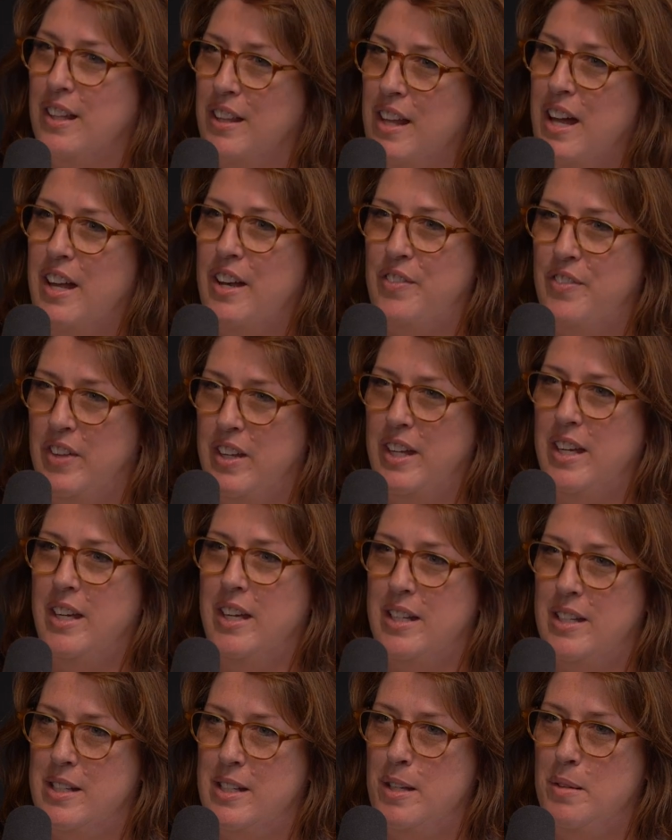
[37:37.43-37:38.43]
a lot of the
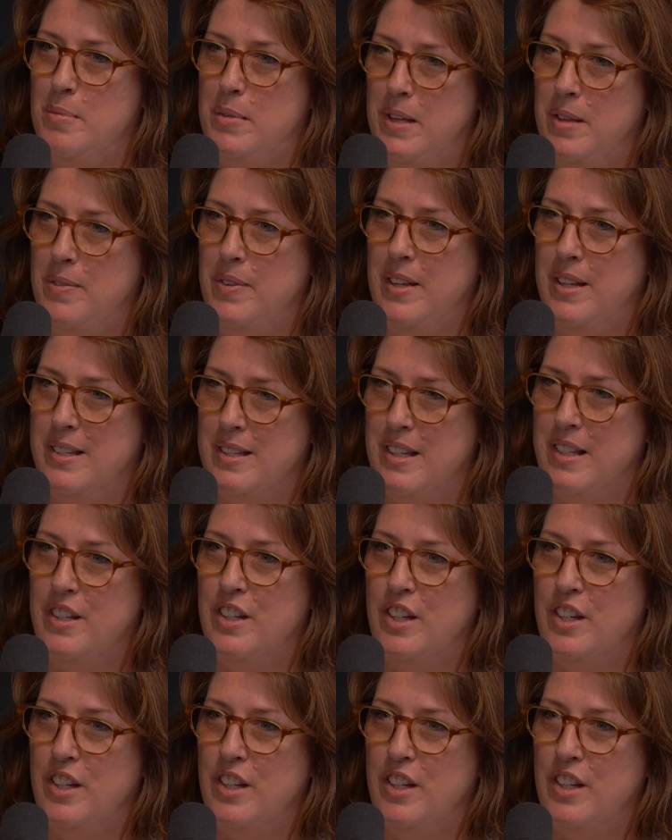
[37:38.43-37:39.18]
ENTP piece